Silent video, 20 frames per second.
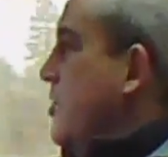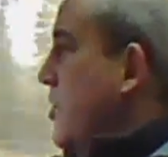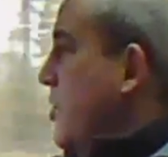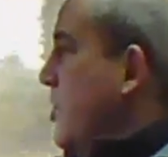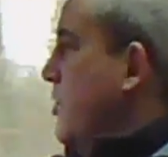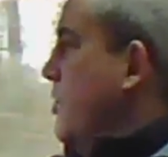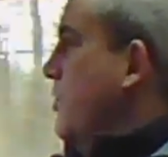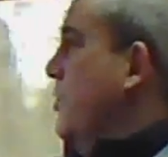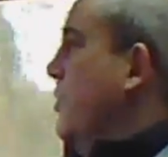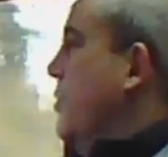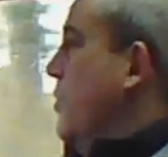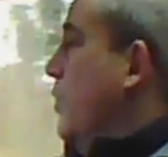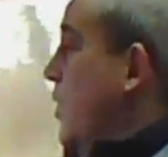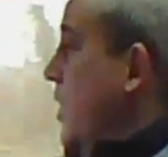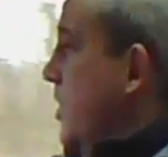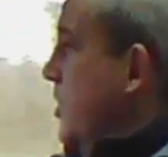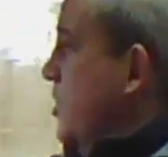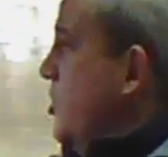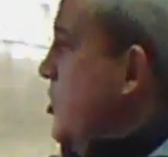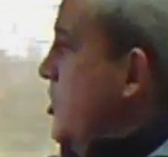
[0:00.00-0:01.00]
too,
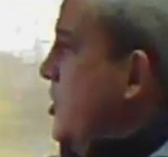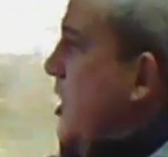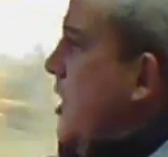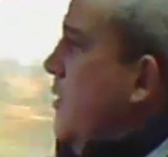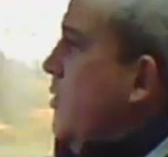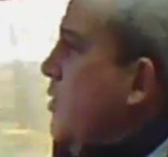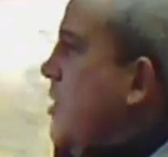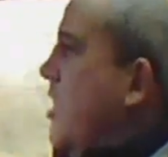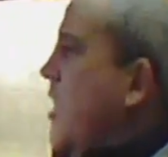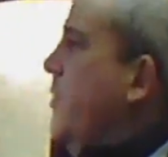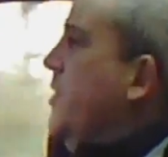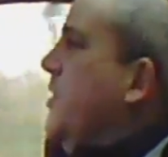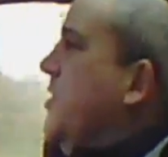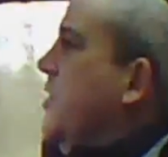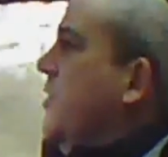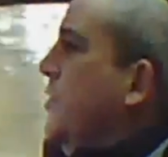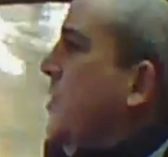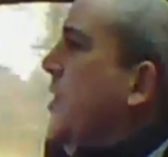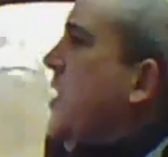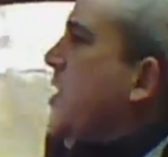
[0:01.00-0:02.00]
which I will
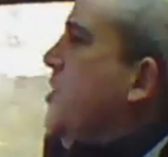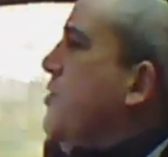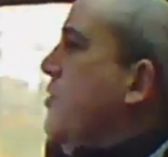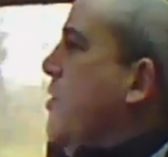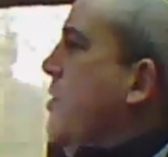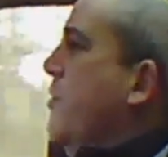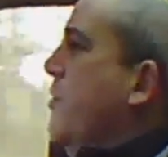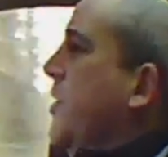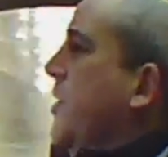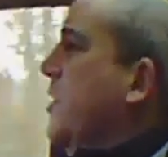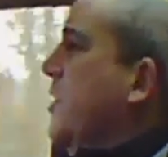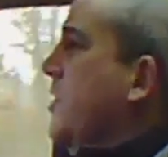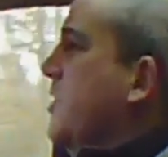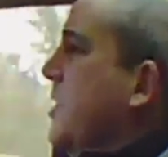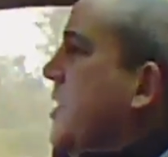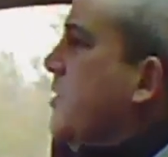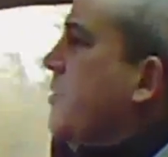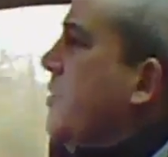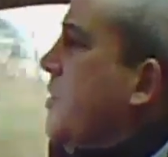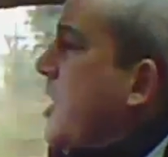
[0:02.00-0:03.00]
comment on later on because
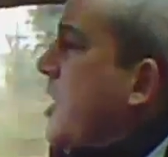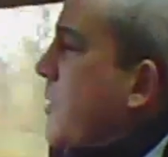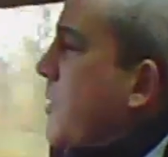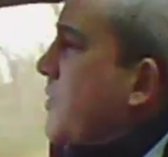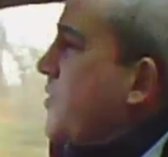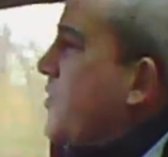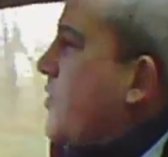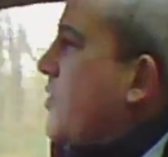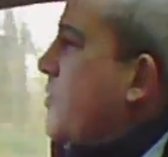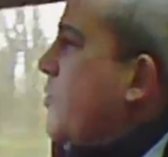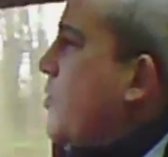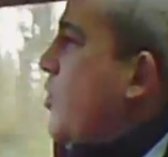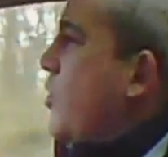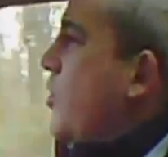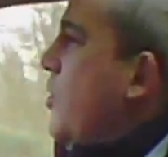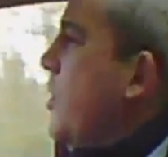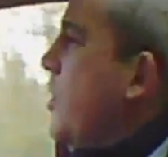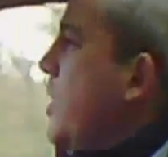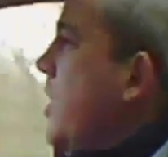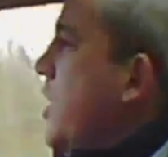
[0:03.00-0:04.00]
it comes from a
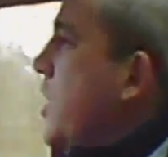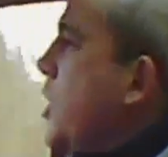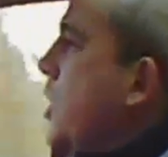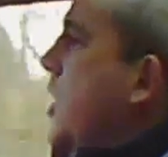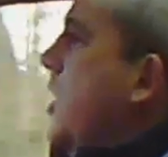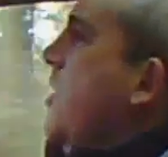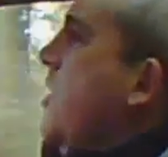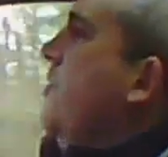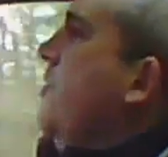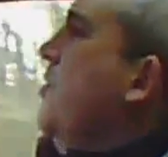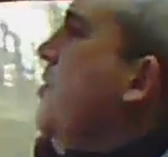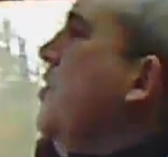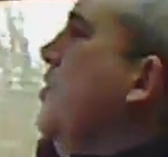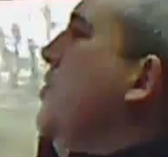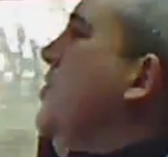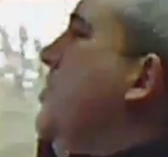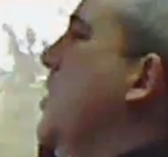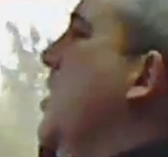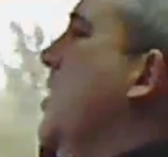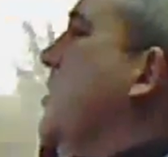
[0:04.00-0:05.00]
more
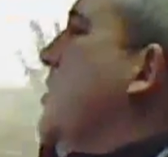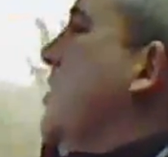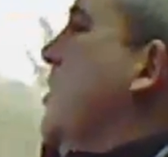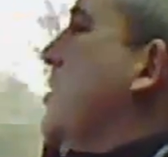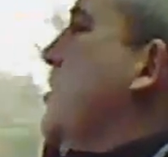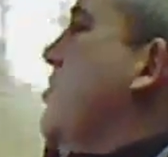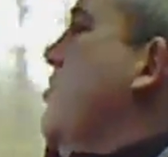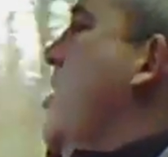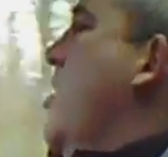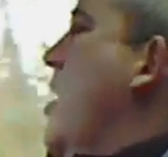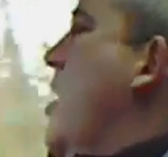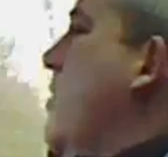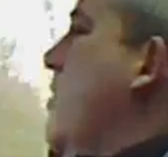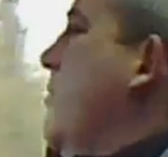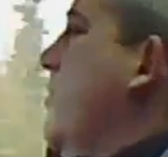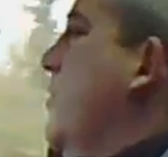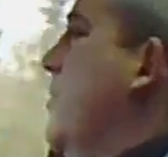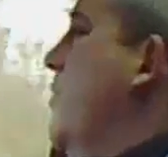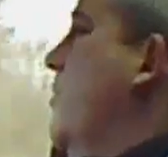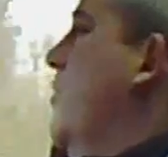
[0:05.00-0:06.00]
enthusiastic
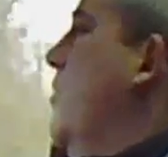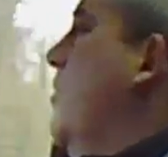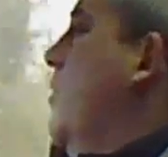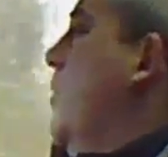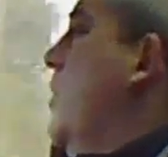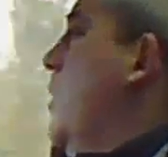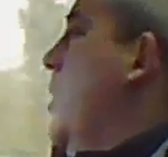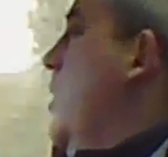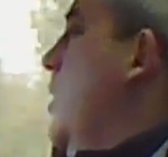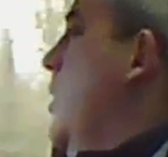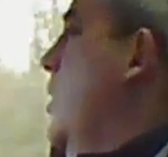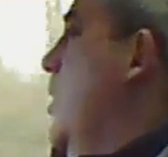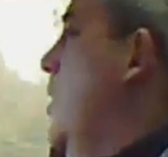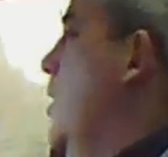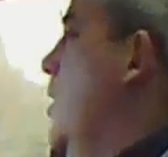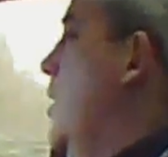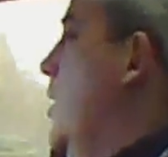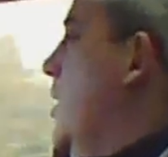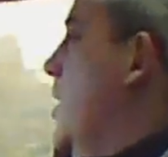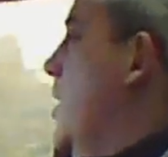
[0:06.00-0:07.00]
drive.
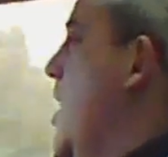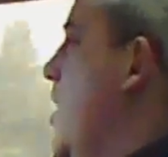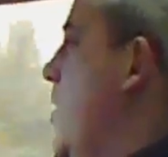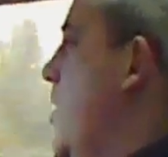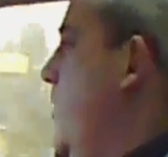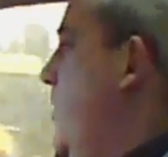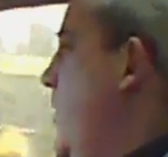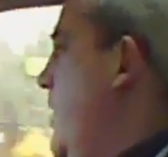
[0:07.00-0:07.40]
Now, I